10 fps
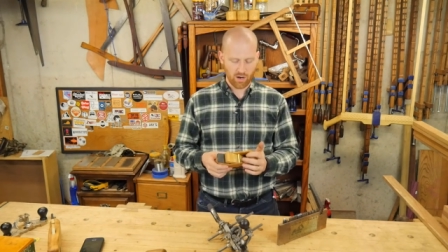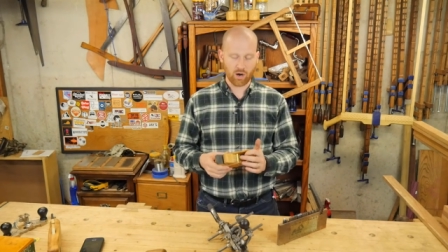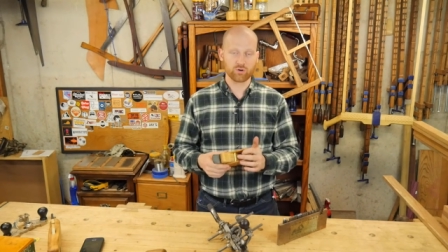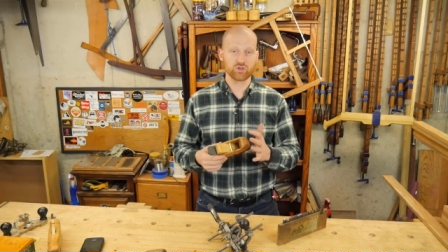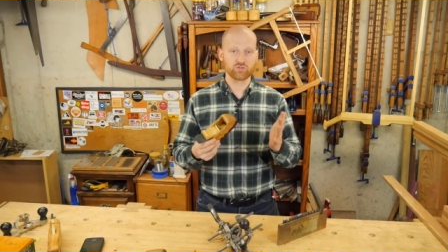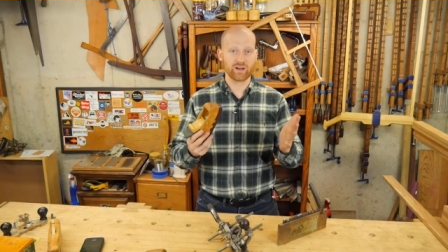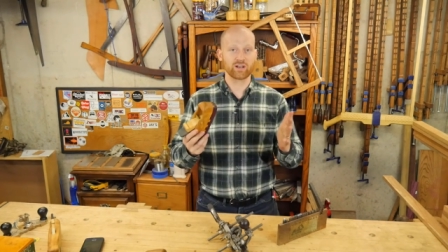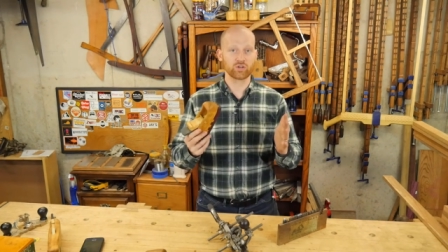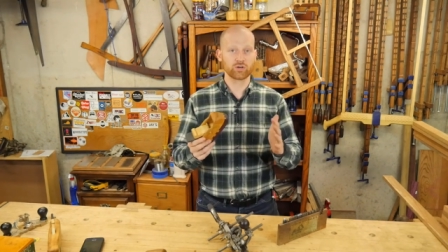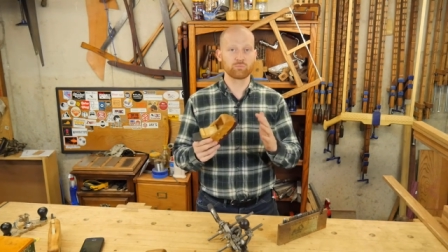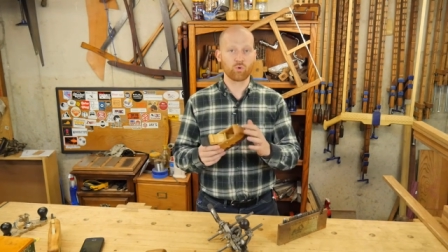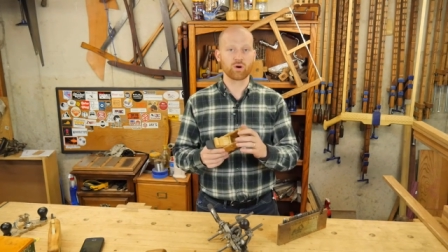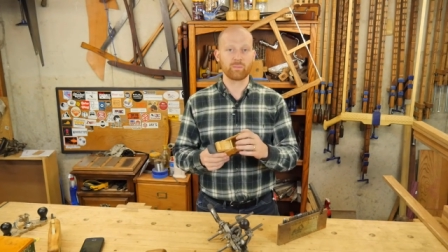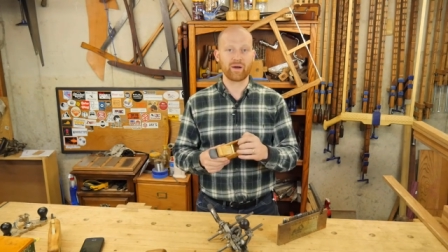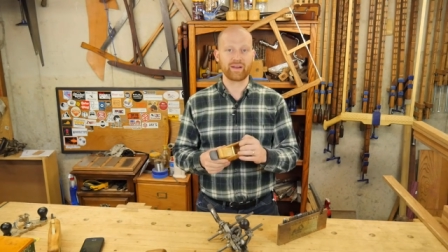or just trying to learn
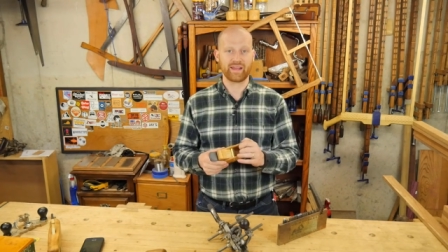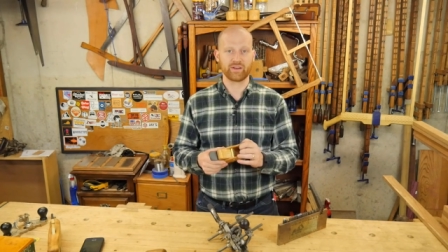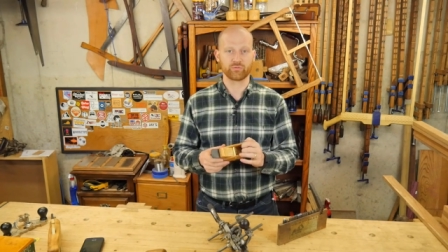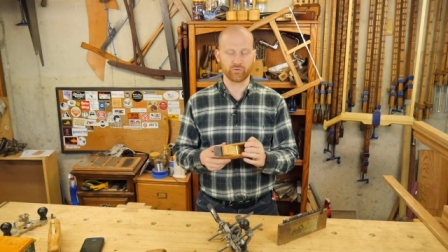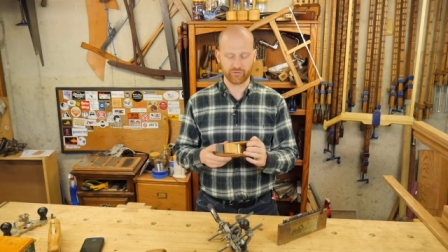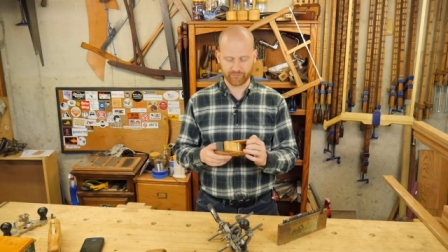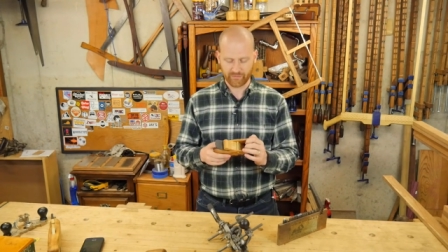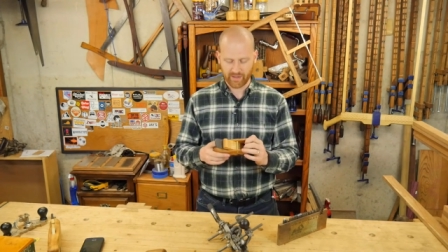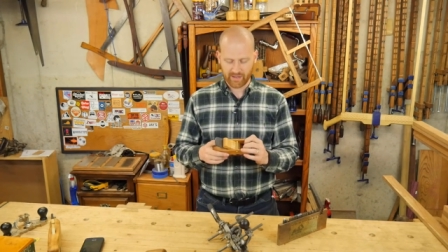more about hand tools.